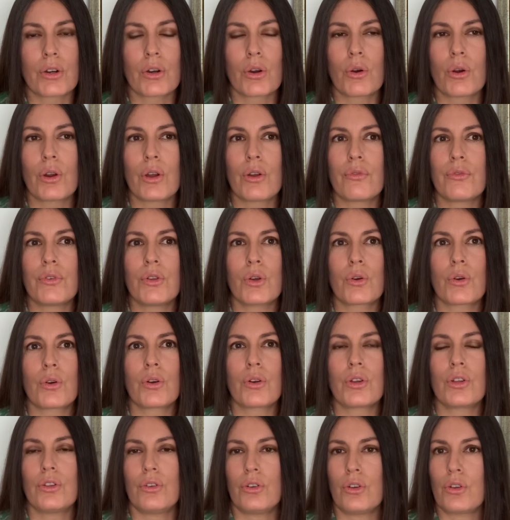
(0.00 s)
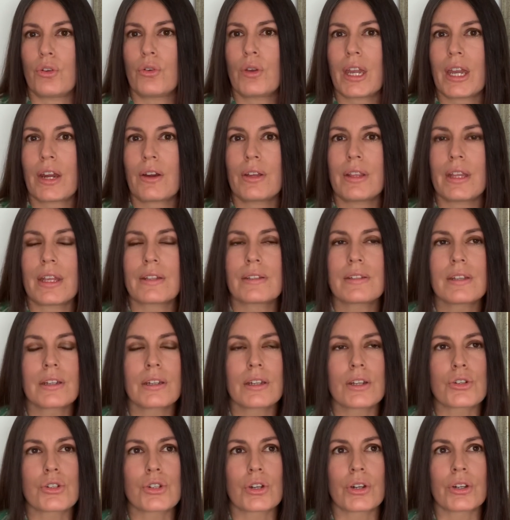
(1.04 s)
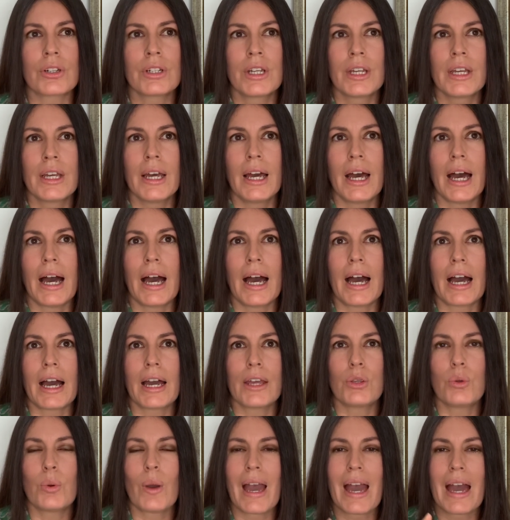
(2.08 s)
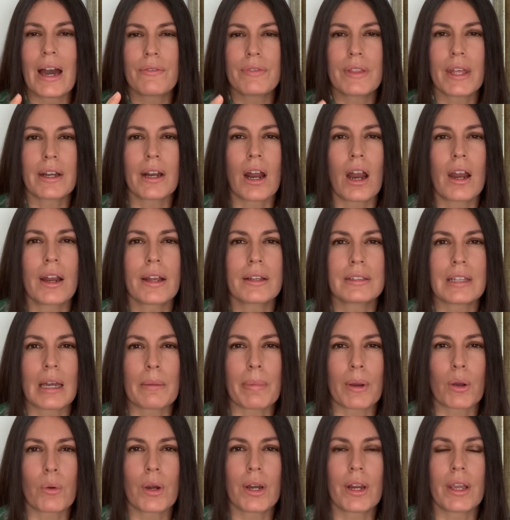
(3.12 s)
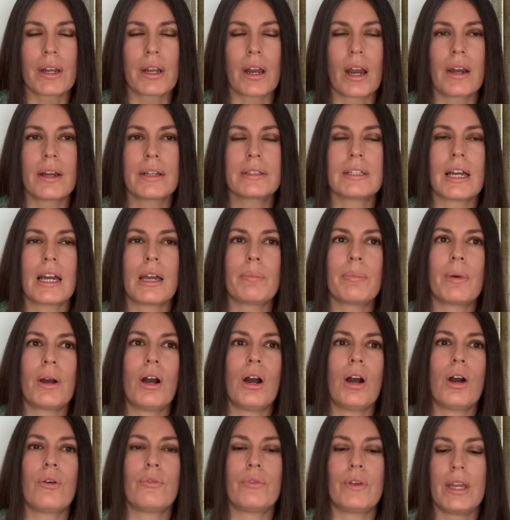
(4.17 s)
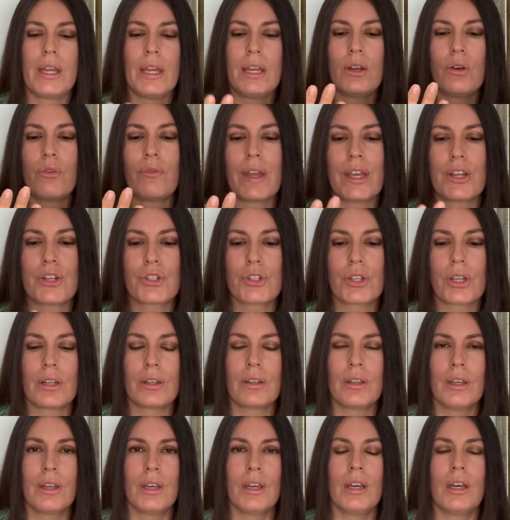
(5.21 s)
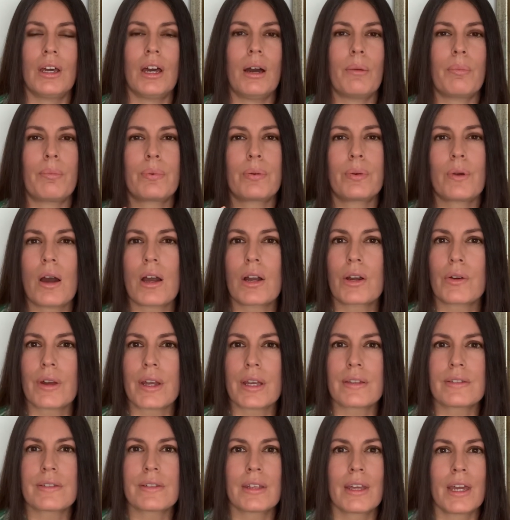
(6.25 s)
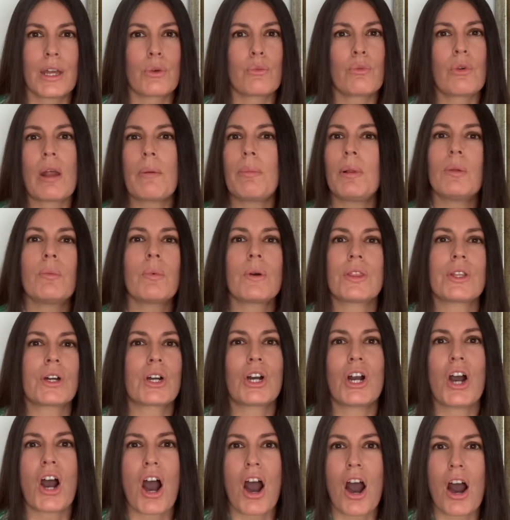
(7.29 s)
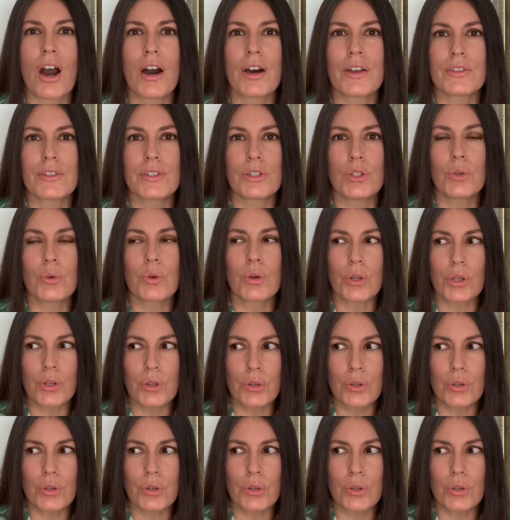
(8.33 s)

or if you're, you carry that signature, you have that archetype, Aquarian archetype of innovation, progress, rebel with a cause. You're